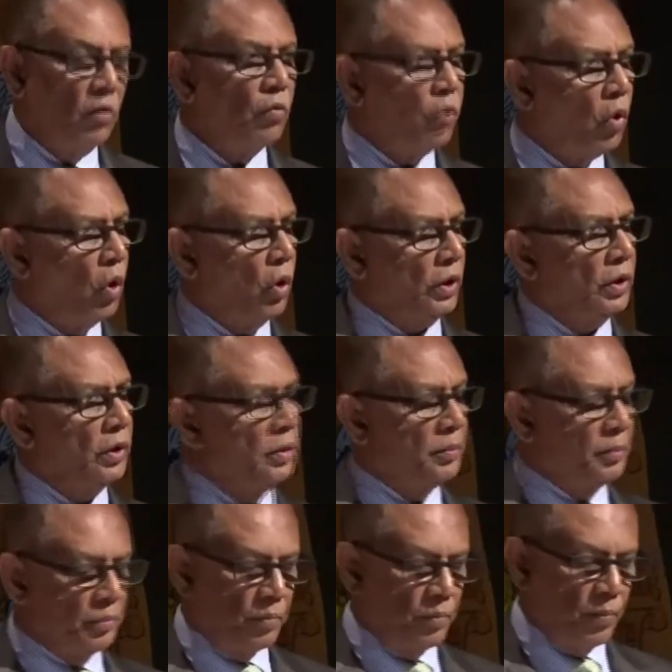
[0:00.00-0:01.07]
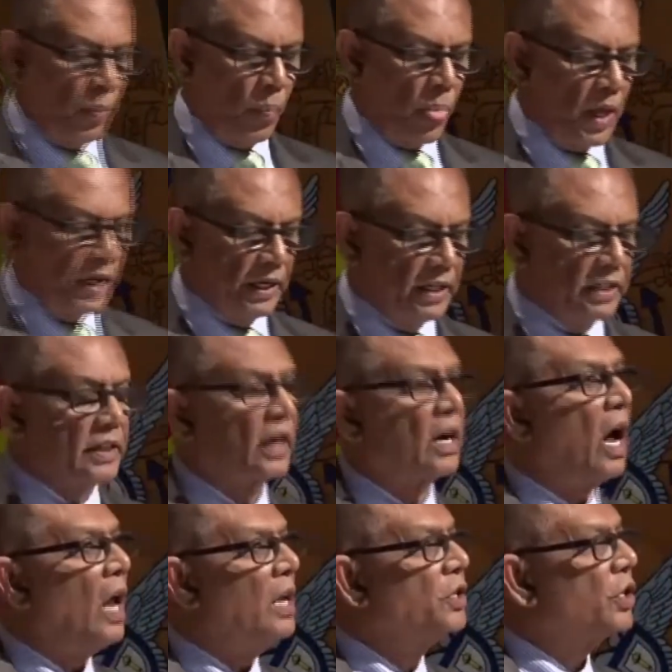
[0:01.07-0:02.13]
Fourth is the
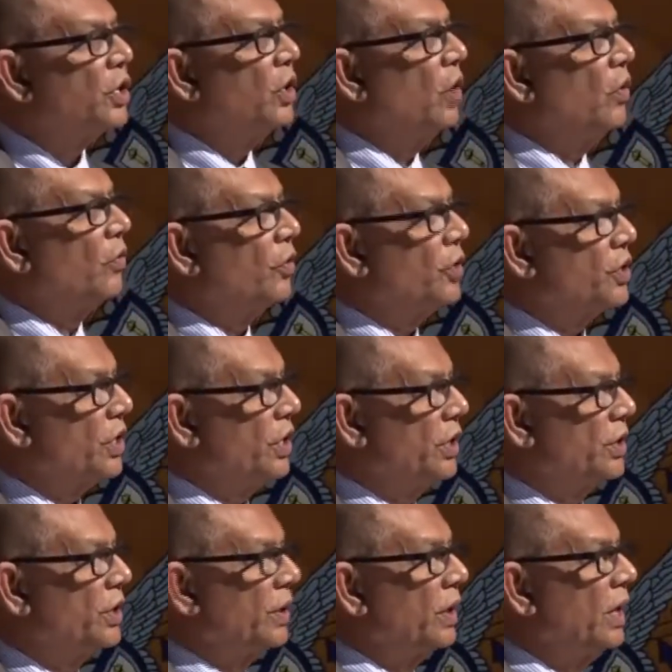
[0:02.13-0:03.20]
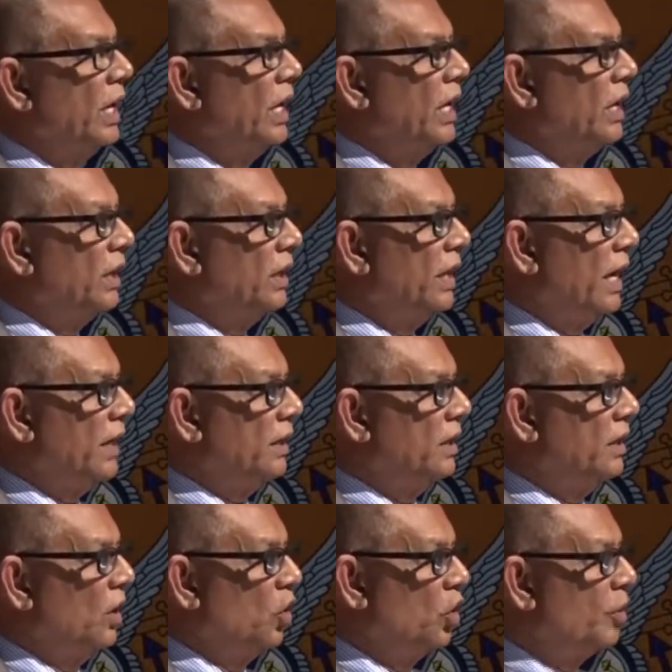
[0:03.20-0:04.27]
culture of research
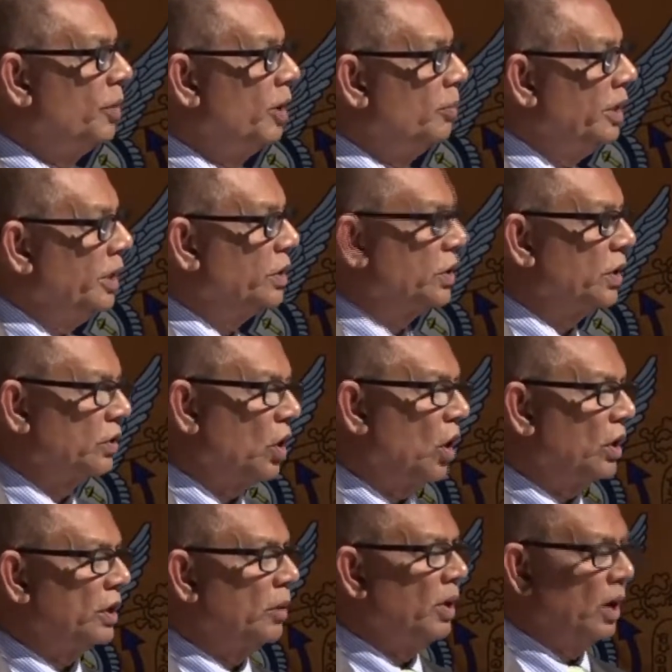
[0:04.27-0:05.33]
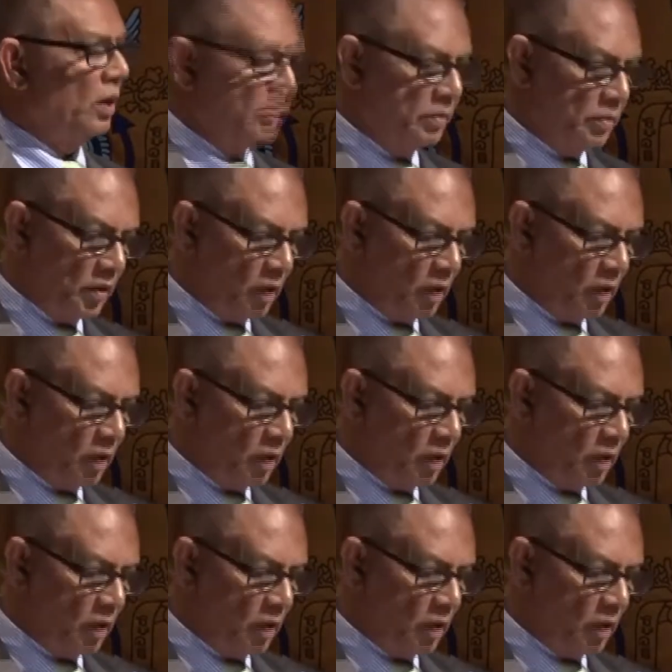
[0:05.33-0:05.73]
that the Honorable Minister talked about.